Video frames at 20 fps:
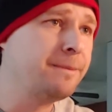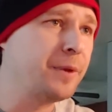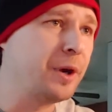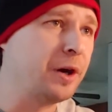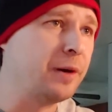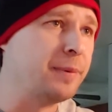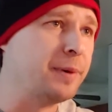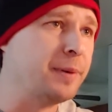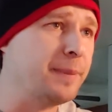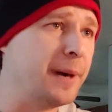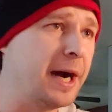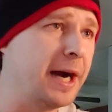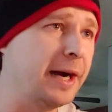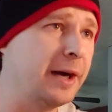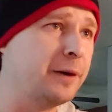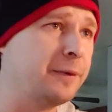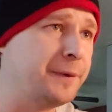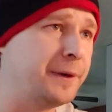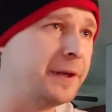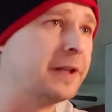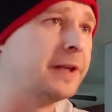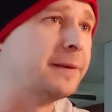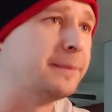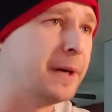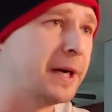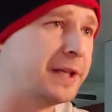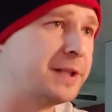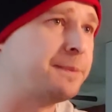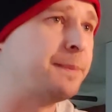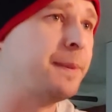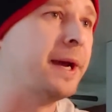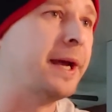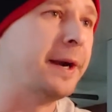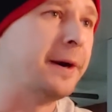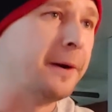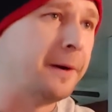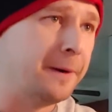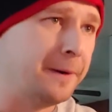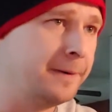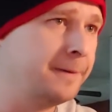Urban Meyer feeling much
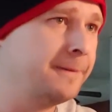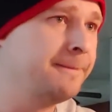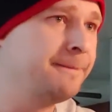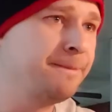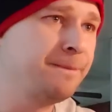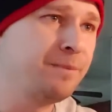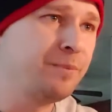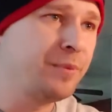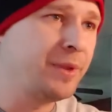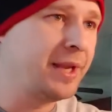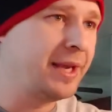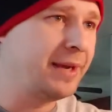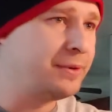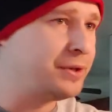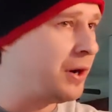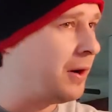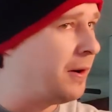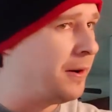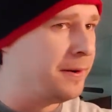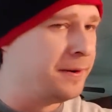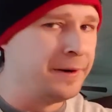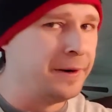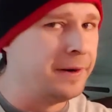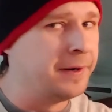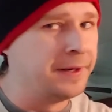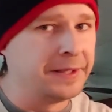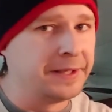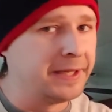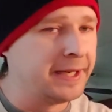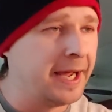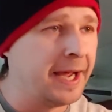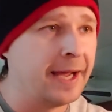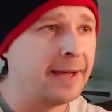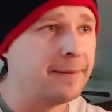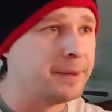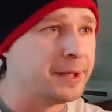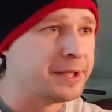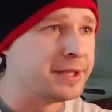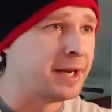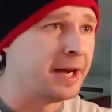better. He was hurting during the
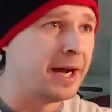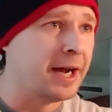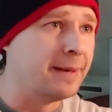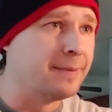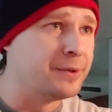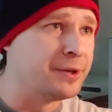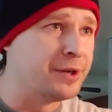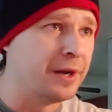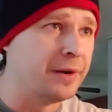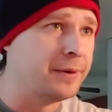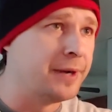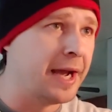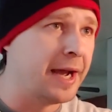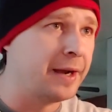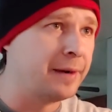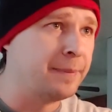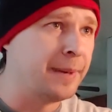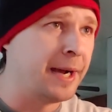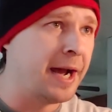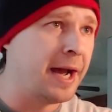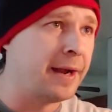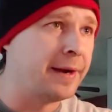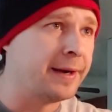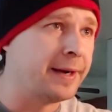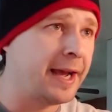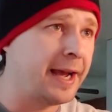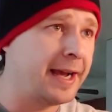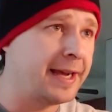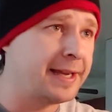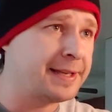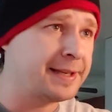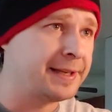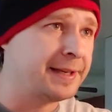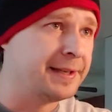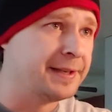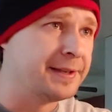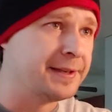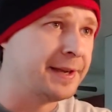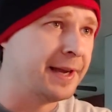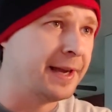game at times, no doubt about it.
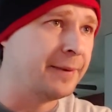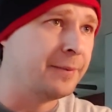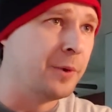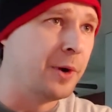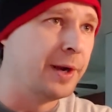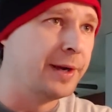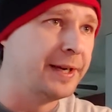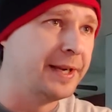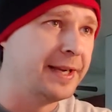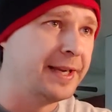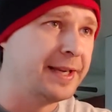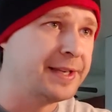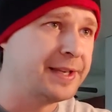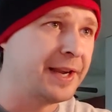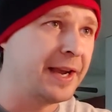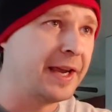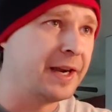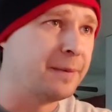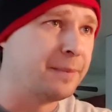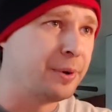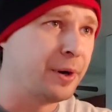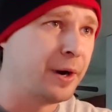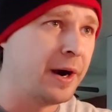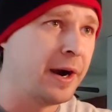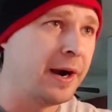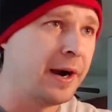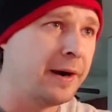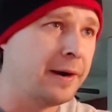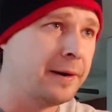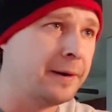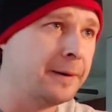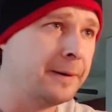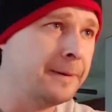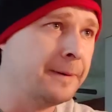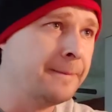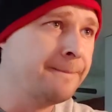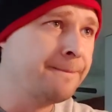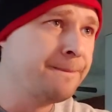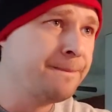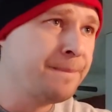Haskins on one knee saying a prayer.
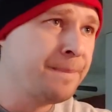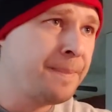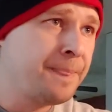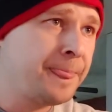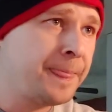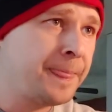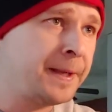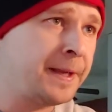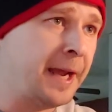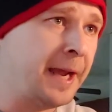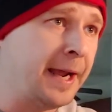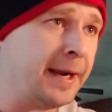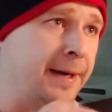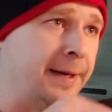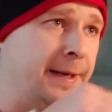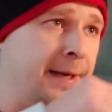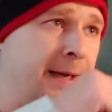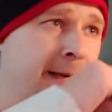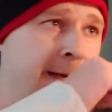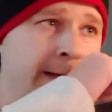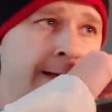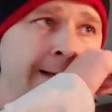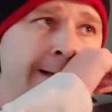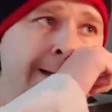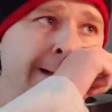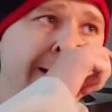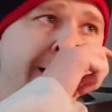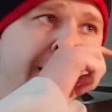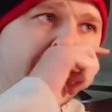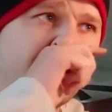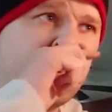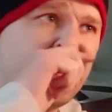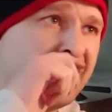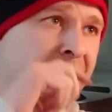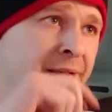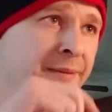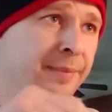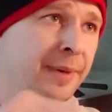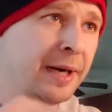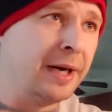Canada,
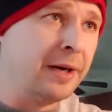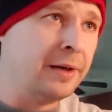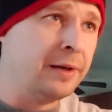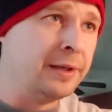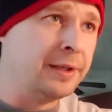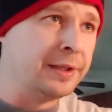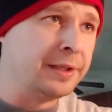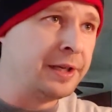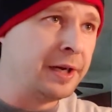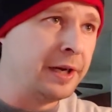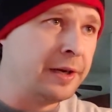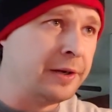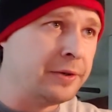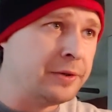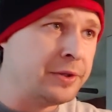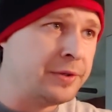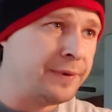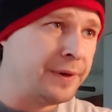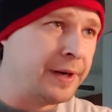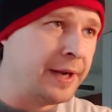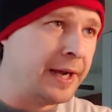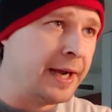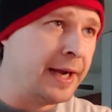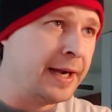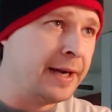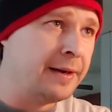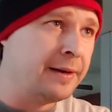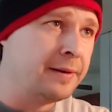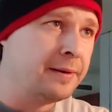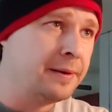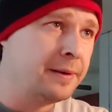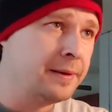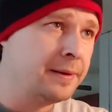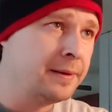the Maryland coach for now.